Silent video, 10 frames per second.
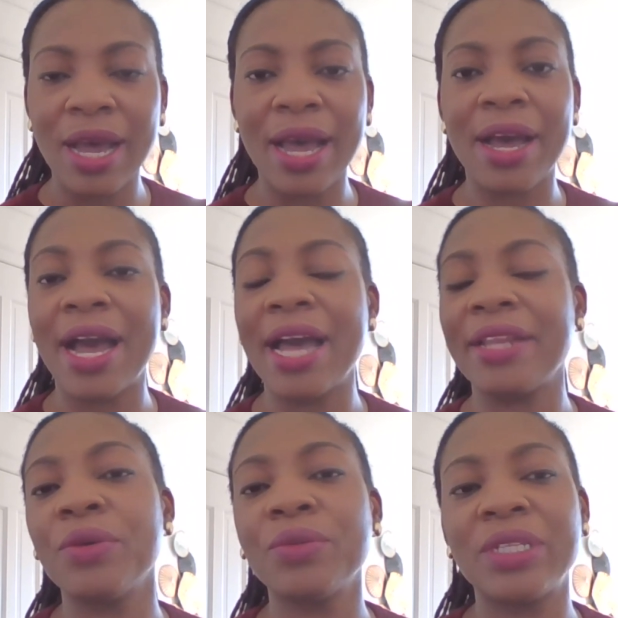
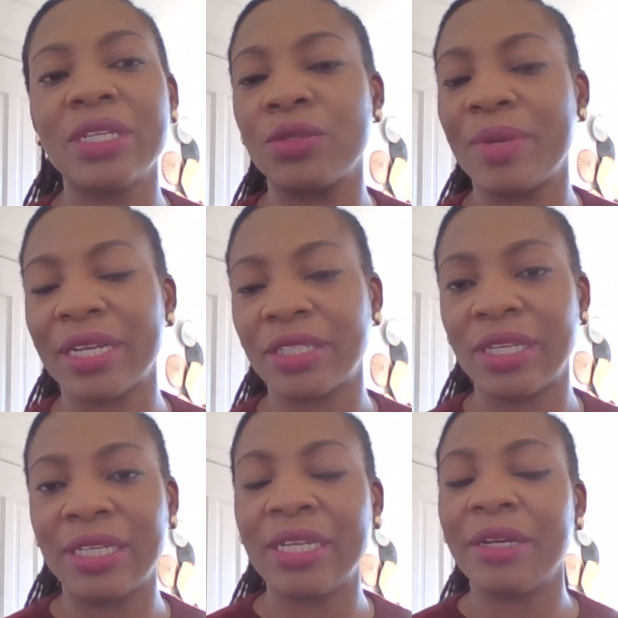And those things we
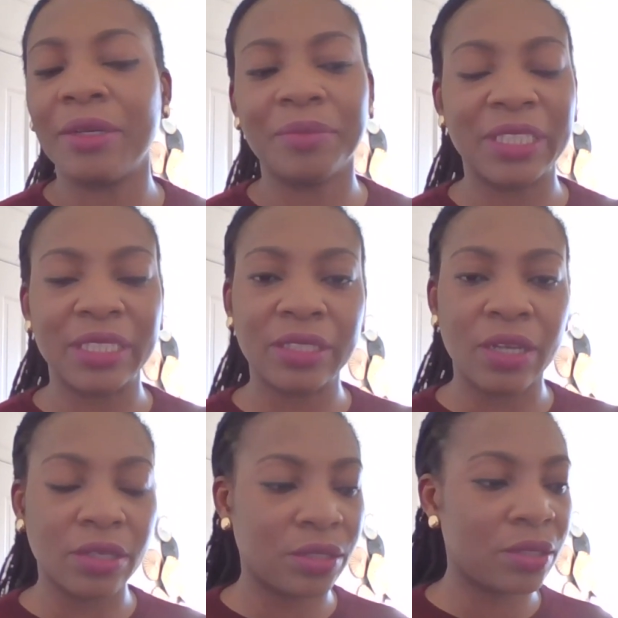actually
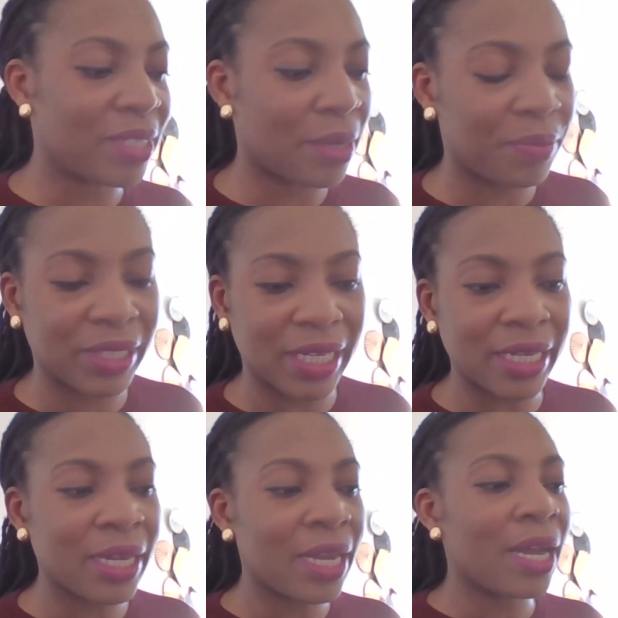discuss separately.